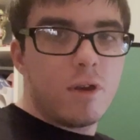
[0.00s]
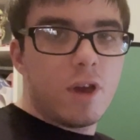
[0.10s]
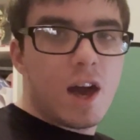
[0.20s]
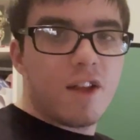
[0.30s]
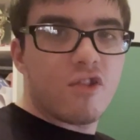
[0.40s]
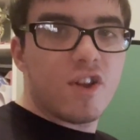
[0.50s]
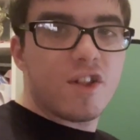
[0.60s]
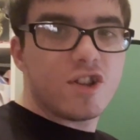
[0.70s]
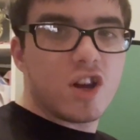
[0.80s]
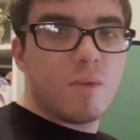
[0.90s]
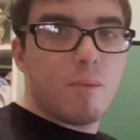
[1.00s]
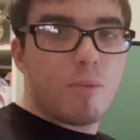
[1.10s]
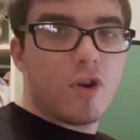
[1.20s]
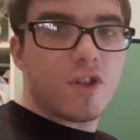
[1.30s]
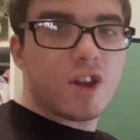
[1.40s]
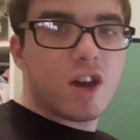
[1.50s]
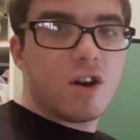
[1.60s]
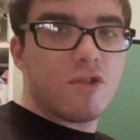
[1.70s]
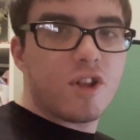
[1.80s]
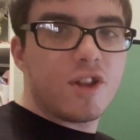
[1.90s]
Yes, ladies and gentlemen, boys and
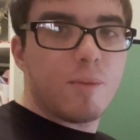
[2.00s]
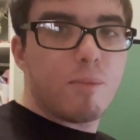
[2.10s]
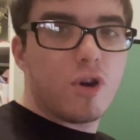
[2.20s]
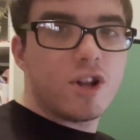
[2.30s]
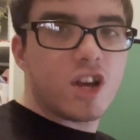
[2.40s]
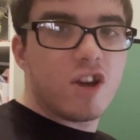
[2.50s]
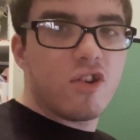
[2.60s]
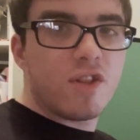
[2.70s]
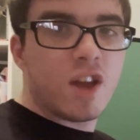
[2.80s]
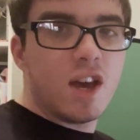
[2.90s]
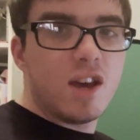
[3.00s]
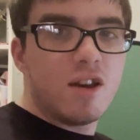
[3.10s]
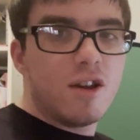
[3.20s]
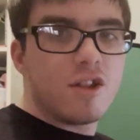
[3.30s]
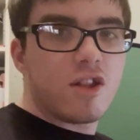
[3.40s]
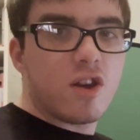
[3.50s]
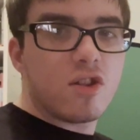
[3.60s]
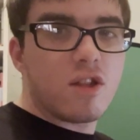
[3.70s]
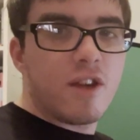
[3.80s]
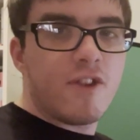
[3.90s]
girls, it's your boy Jake Lindsay here to tell you
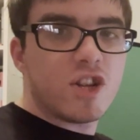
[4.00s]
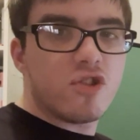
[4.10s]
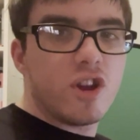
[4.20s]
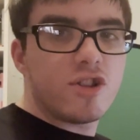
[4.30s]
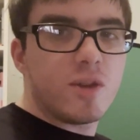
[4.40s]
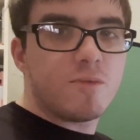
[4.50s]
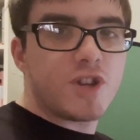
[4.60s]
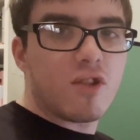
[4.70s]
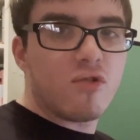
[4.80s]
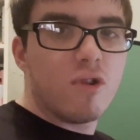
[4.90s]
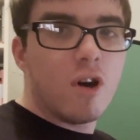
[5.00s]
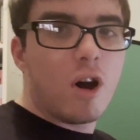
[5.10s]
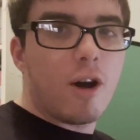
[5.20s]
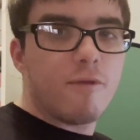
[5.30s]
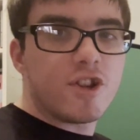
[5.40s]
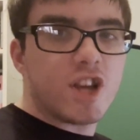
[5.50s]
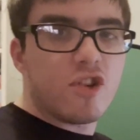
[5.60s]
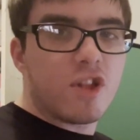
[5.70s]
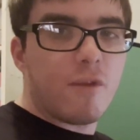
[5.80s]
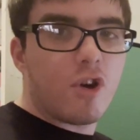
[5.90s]
that the official YouTube channel of the Jake
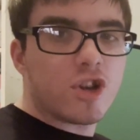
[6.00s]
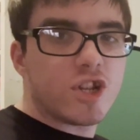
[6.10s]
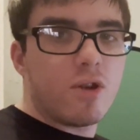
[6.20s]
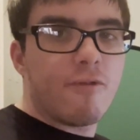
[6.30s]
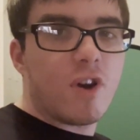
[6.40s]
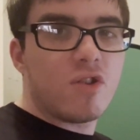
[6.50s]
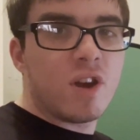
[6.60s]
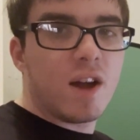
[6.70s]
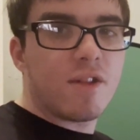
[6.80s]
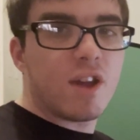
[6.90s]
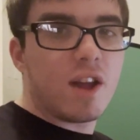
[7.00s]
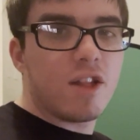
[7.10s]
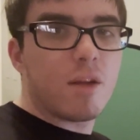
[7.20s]
Lindsay Vlog Show finally has 10